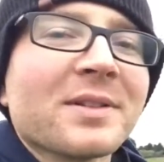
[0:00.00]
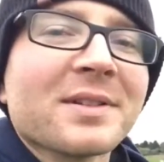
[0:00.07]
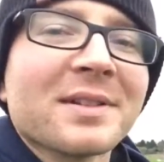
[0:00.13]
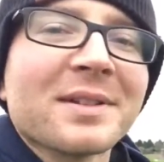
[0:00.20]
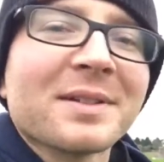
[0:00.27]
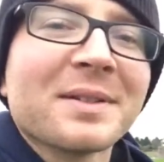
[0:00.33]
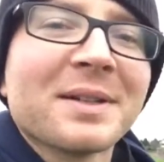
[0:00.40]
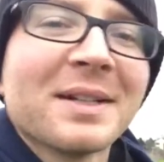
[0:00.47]

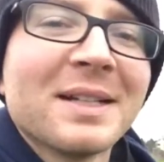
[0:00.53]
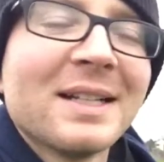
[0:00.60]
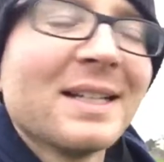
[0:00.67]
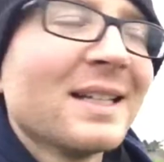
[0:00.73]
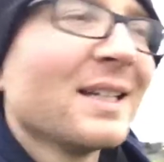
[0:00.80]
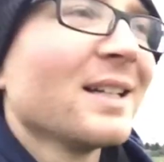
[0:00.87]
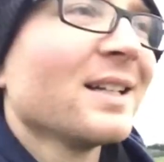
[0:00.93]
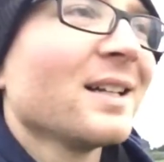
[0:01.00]
So
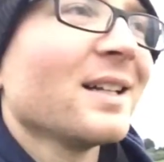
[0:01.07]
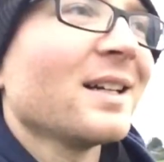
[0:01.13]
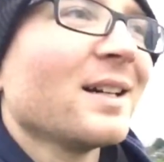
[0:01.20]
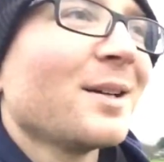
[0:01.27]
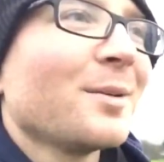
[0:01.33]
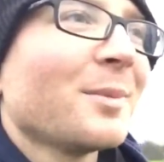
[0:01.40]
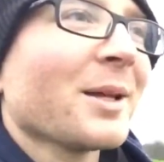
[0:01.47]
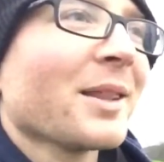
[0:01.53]

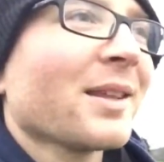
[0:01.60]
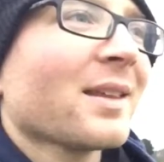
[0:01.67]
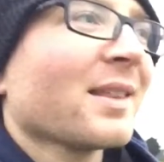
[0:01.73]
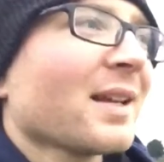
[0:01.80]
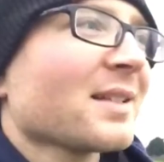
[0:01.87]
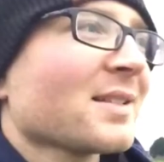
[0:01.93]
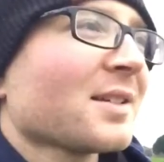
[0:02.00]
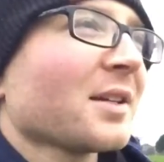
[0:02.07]
I think
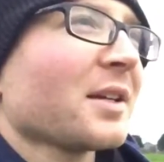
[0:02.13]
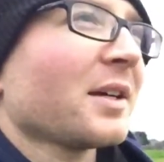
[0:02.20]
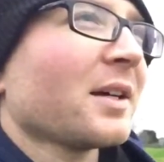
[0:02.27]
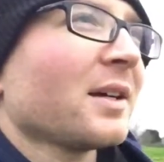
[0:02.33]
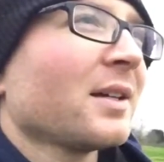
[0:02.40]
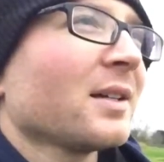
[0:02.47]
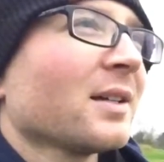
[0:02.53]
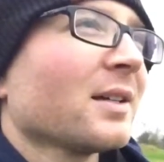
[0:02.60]
that's
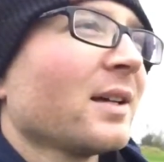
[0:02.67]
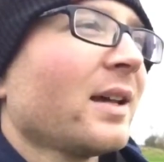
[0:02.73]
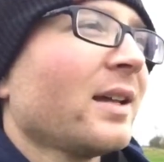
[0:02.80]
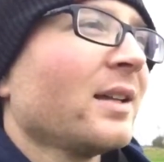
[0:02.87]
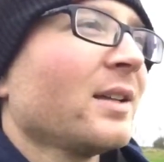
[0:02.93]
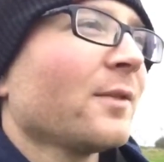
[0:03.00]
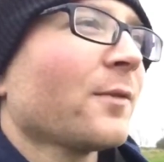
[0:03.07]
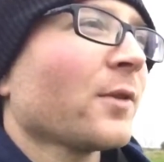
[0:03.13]
gonna
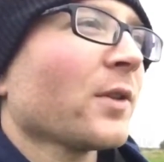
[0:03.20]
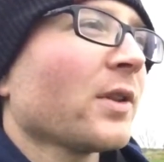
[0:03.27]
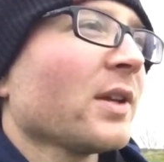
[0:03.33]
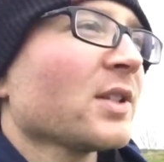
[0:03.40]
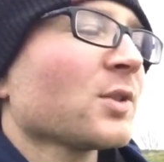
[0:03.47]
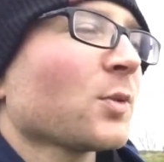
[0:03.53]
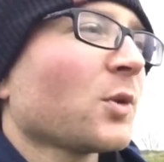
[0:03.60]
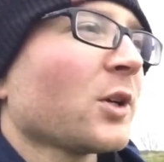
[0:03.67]
end it for
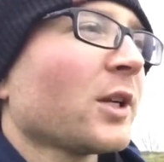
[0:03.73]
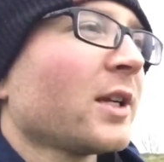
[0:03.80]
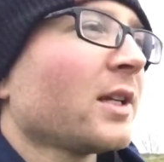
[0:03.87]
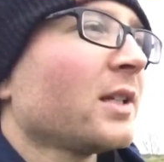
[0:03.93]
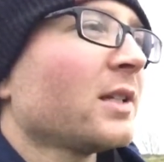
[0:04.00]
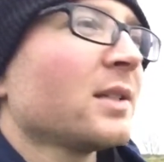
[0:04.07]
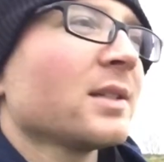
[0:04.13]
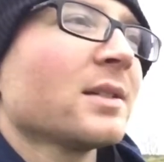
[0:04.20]
this one.